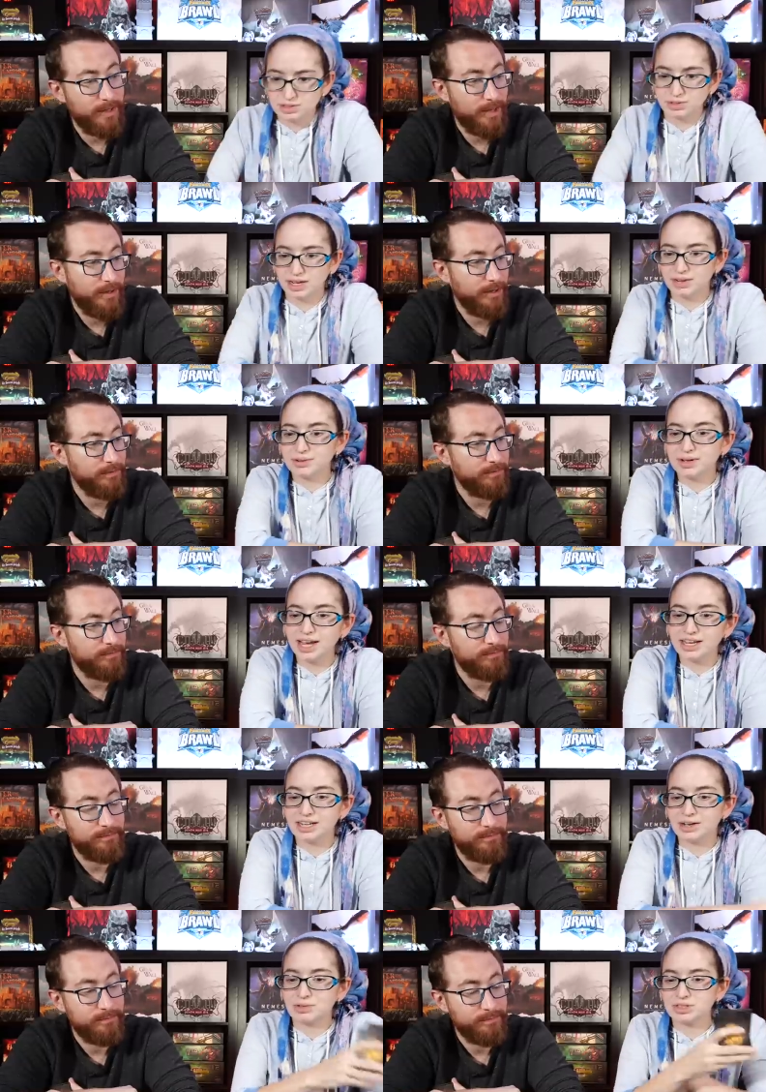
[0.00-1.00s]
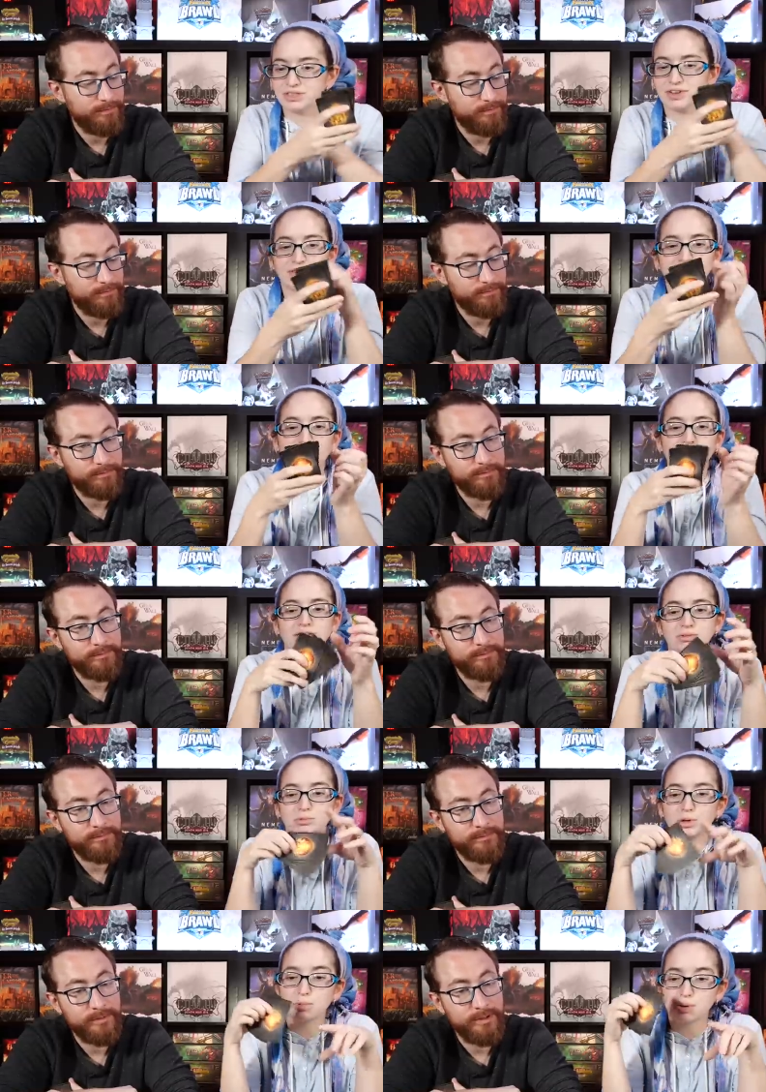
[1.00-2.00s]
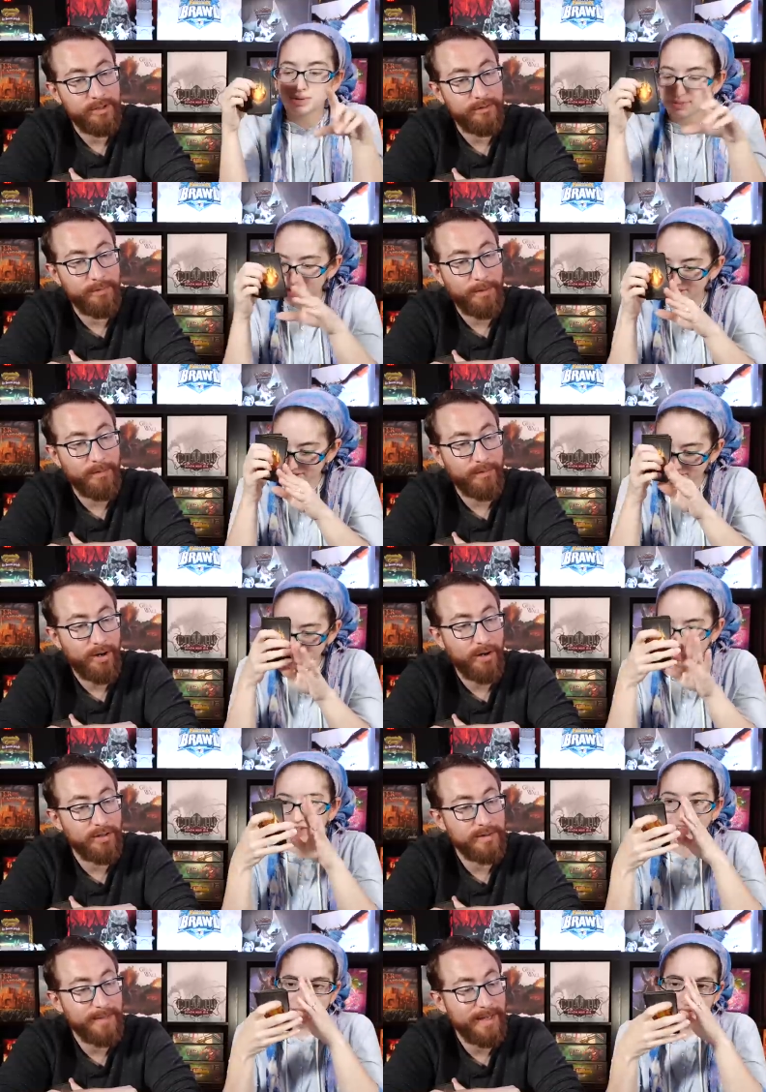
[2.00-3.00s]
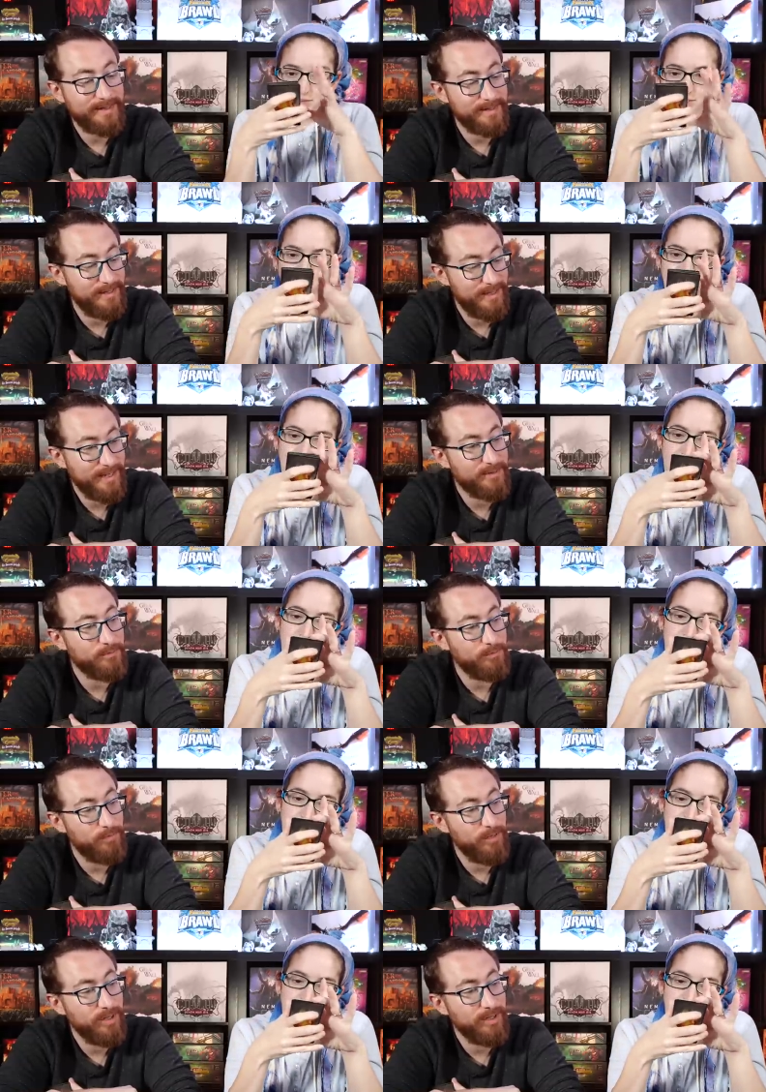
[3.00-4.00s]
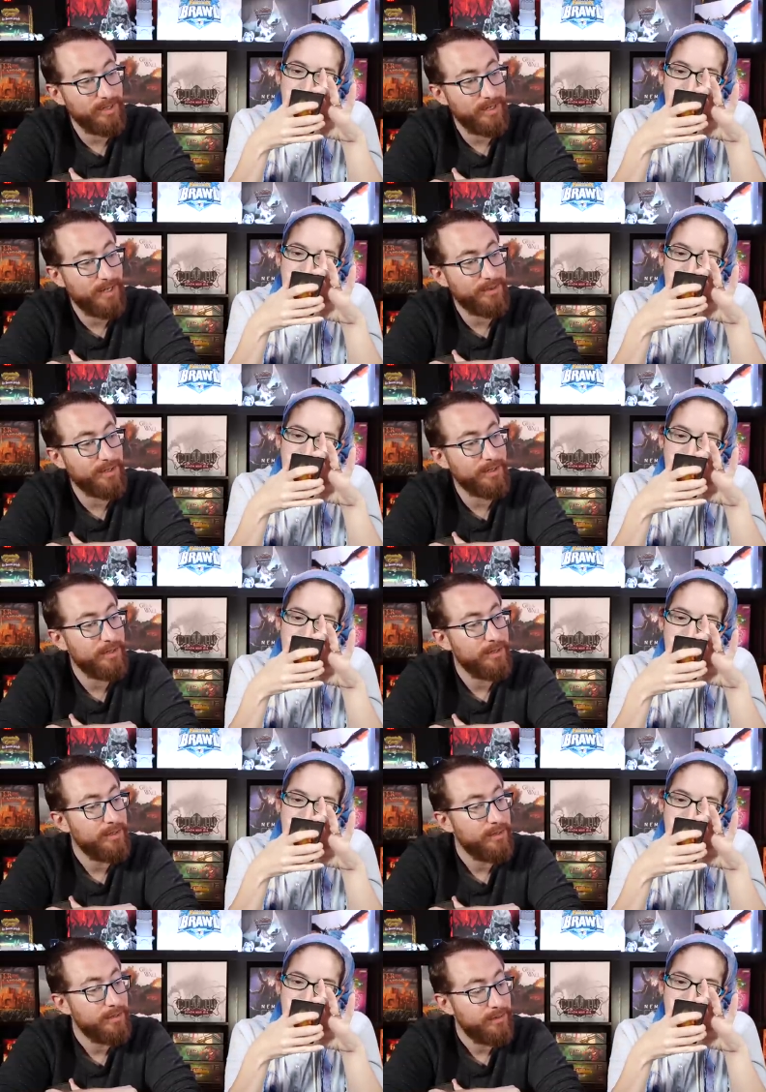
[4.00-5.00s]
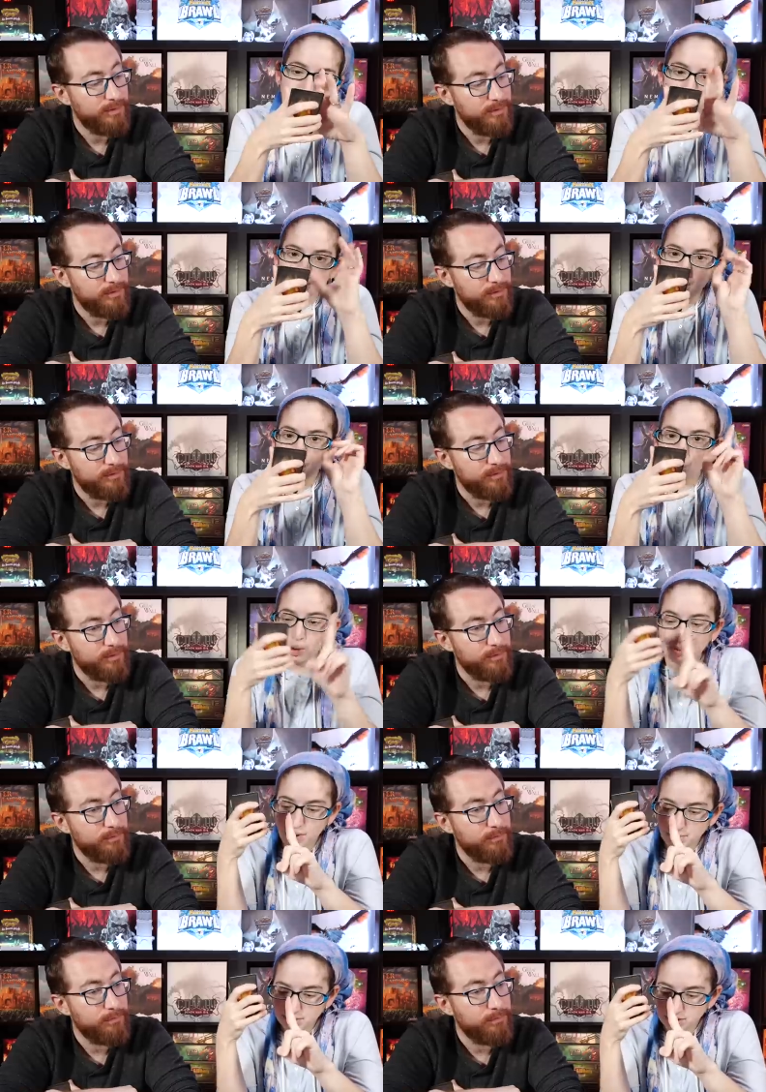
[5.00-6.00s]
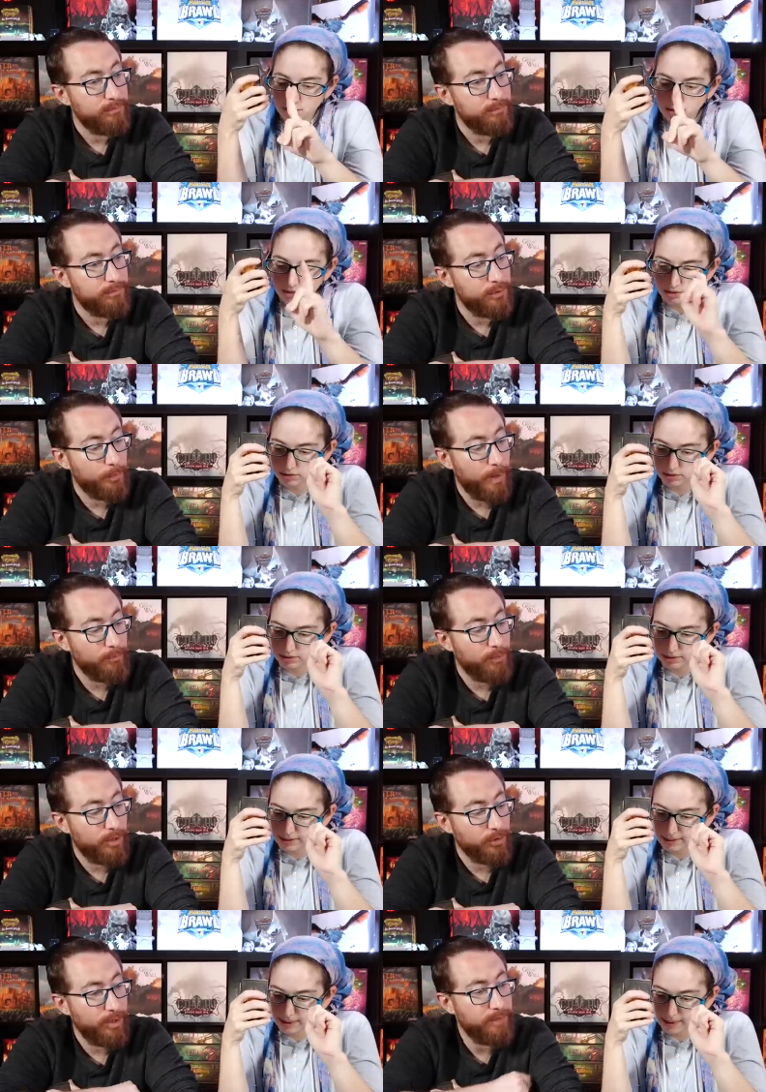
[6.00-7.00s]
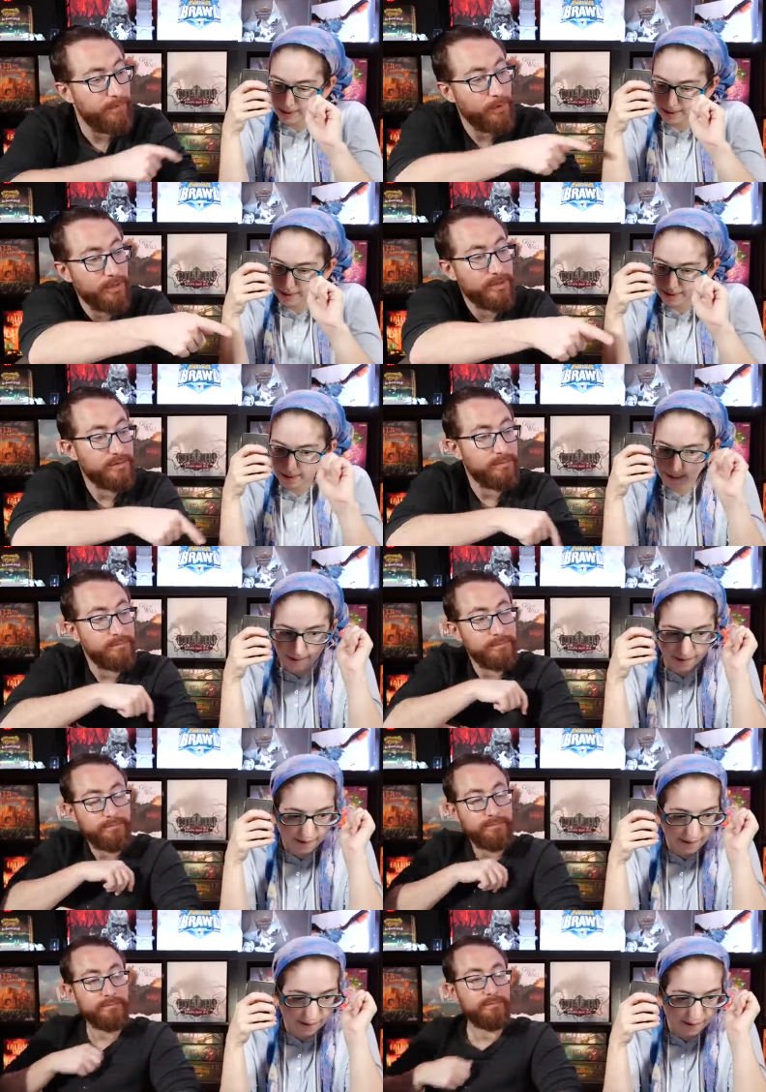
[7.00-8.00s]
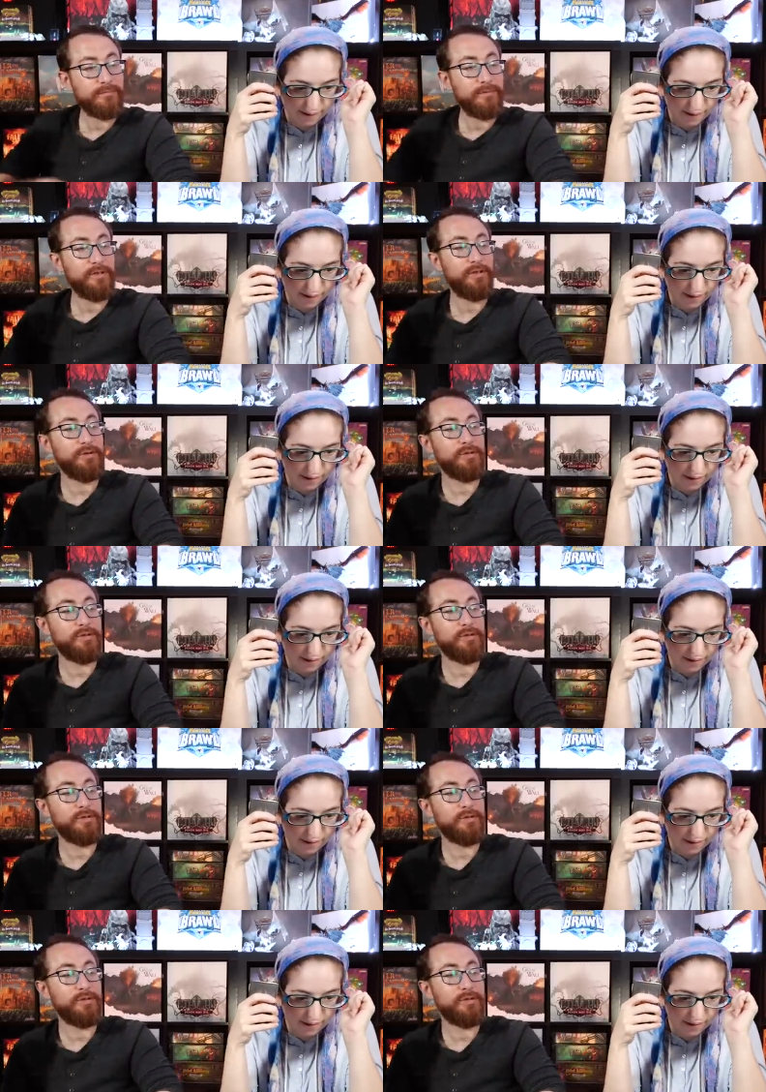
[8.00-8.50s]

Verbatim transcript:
Speaker 1: nothing. I, wait, I want to see if I have any cards. One moment. You probably
Speaker 2: have cards, but that's that's really nothing. One moment. Nope, I'm wrong. You have focus. Your